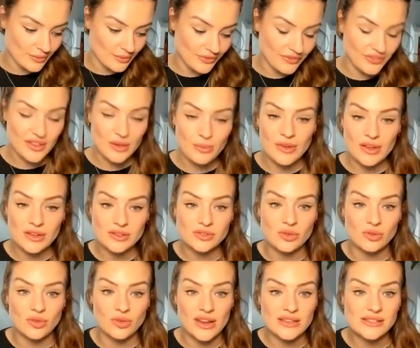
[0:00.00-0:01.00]
females
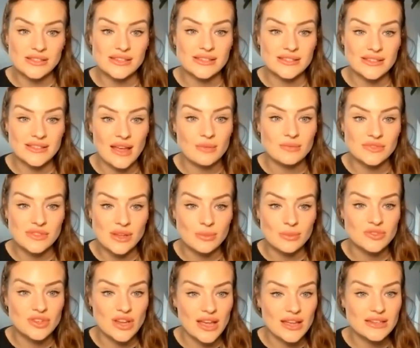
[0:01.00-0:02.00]
going into STEM
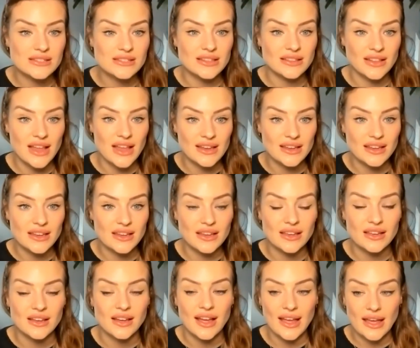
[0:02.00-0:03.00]
subjects like